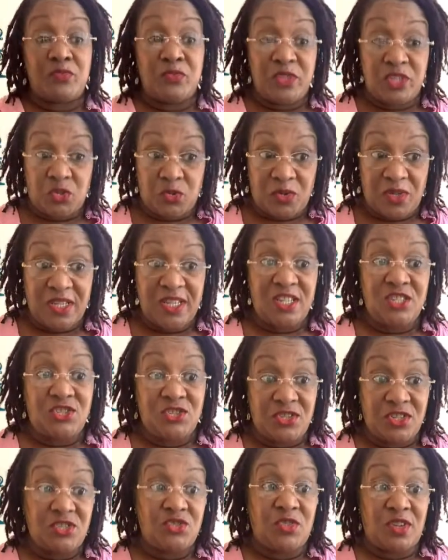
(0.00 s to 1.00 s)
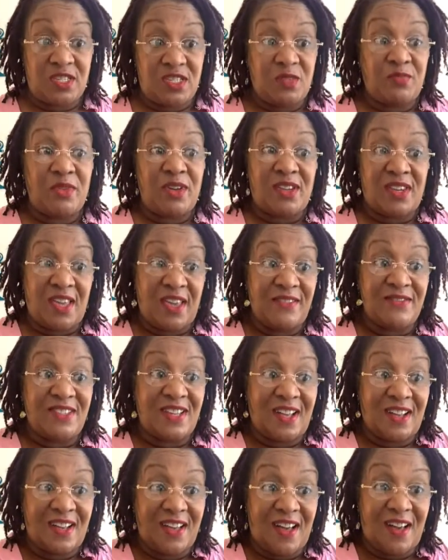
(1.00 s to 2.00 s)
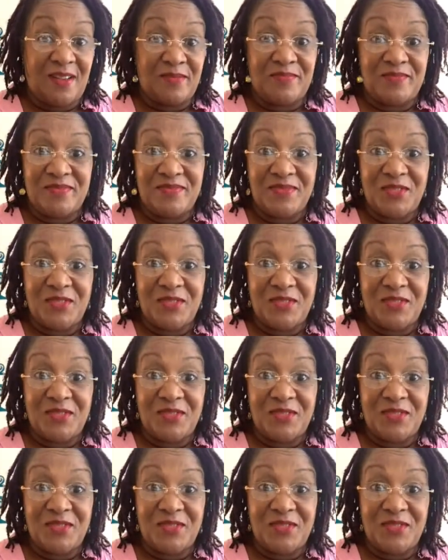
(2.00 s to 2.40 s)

which will lead you to traceybrownlive.com.